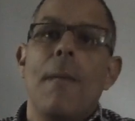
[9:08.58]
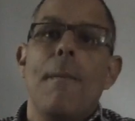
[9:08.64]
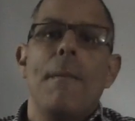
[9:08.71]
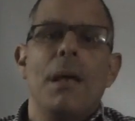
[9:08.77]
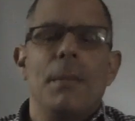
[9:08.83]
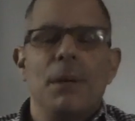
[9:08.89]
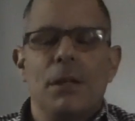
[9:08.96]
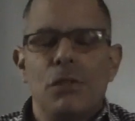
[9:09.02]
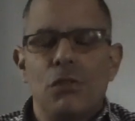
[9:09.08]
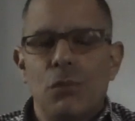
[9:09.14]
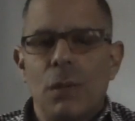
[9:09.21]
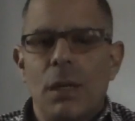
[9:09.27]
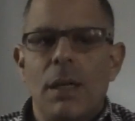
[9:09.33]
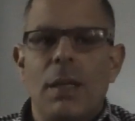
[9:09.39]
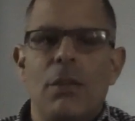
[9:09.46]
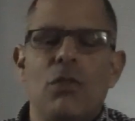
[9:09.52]
Pay by
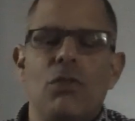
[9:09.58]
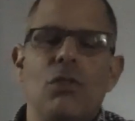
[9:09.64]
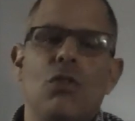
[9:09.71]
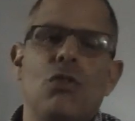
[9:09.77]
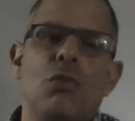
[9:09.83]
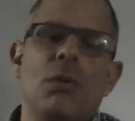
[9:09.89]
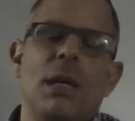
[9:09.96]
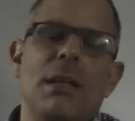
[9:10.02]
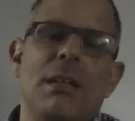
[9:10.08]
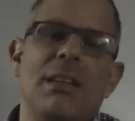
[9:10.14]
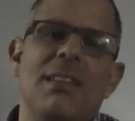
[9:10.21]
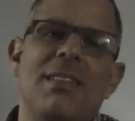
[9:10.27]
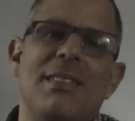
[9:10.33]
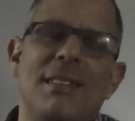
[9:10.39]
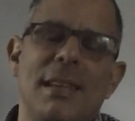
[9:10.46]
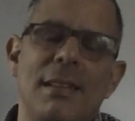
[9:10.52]
tracks? Do you create
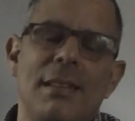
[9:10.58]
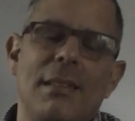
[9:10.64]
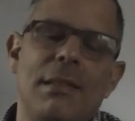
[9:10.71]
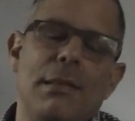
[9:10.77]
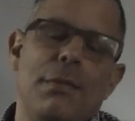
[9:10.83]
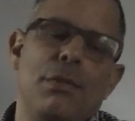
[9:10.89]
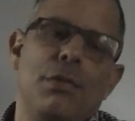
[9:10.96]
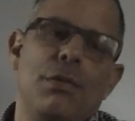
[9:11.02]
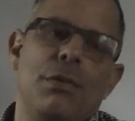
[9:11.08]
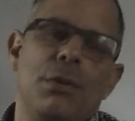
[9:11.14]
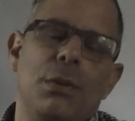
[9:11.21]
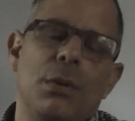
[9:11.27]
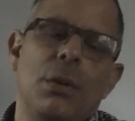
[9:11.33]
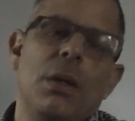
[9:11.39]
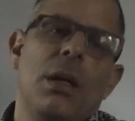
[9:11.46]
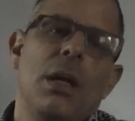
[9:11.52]
incentives
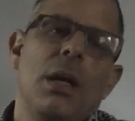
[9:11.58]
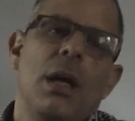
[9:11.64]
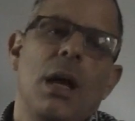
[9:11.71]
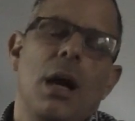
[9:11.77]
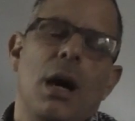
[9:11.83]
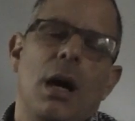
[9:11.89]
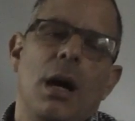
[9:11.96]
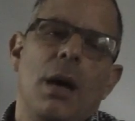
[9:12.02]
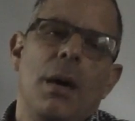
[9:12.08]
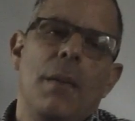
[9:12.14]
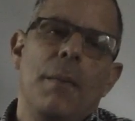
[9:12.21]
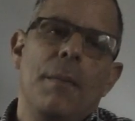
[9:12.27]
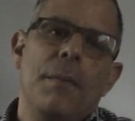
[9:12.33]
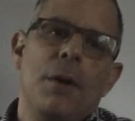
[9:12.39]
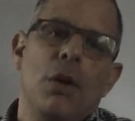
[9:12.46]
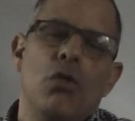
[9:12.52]
for
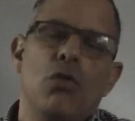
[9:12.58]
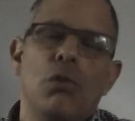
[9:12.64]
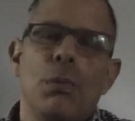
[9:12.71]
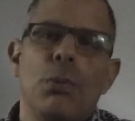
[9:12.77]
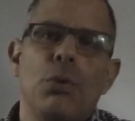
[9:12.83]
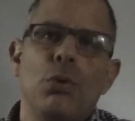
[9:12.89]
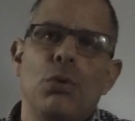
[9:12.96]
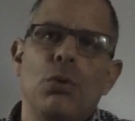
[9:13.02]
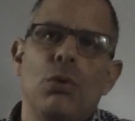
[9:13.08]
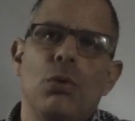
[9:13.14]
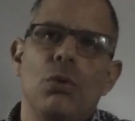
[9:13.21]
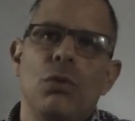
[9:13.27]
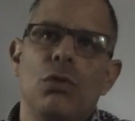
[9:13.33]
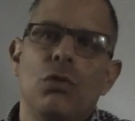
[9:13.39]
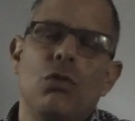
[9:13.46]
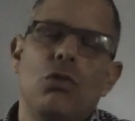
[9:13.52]

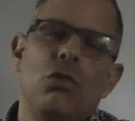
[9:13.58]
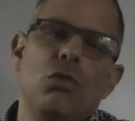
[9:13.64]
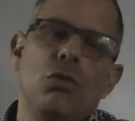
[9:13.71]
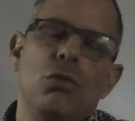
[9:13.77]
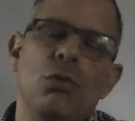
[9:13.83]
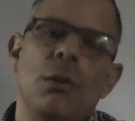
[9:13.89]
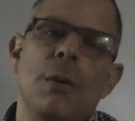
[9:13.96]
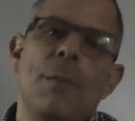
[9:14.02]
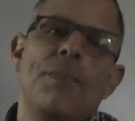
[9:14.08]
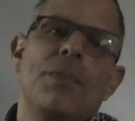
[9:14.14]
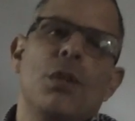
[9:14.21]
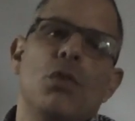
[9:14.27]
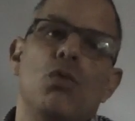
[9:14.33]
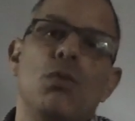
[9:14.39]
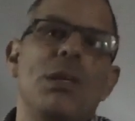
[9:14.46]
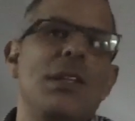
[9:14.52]
entrepreneurs to
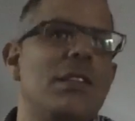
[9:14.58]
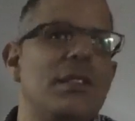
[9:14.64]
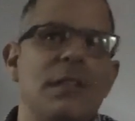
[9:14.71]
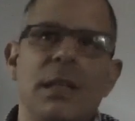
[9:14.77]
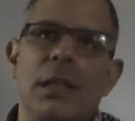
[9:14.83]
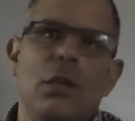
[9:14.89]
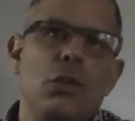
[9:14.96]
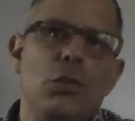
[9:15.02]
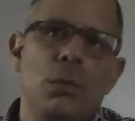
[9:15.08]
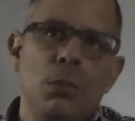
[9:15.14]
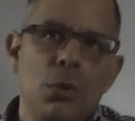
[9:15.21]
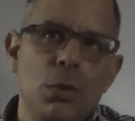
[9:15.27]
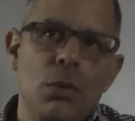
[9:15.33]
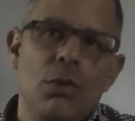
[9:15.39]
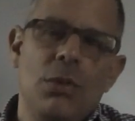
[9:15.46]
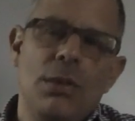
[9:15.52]
resell your
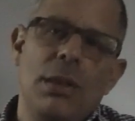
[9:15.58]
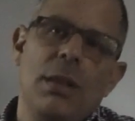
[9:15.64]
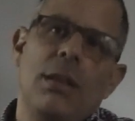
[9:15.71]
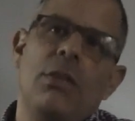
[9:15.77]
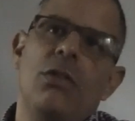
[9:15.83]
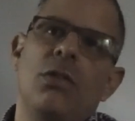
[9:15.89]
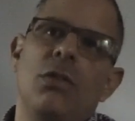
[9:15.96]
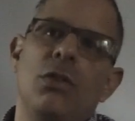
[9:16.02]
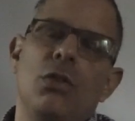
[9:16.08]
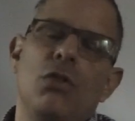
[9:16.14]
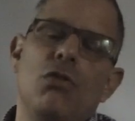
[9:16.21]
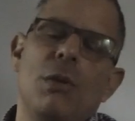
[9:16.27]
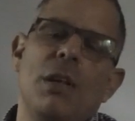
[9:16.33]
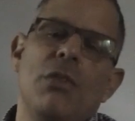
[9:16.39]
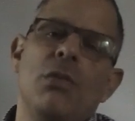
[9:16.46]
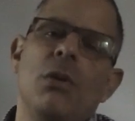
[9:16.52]
music, so you
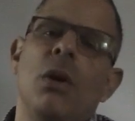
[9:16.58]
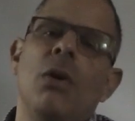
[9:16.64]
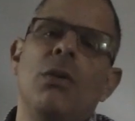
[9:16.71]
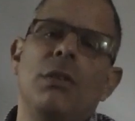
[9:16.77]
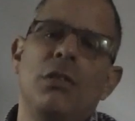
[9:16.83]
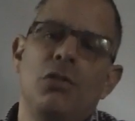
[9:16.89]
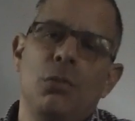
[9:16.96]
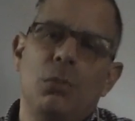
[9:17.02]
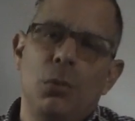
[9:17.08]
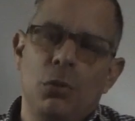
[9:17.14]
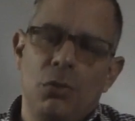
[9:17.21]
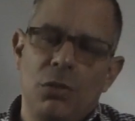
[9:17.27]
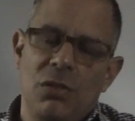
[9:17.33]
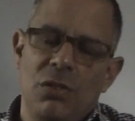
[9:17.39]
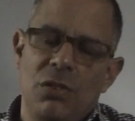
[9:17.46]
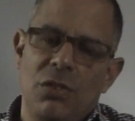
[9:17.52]
create your own
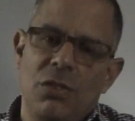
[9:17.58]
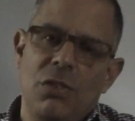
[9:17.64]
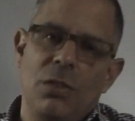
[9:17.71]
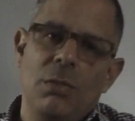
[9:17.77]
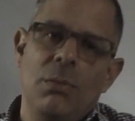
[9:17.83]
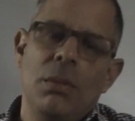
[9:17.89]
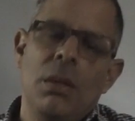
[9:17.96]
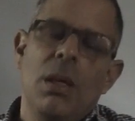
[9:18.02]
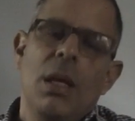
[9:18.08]
distribution system?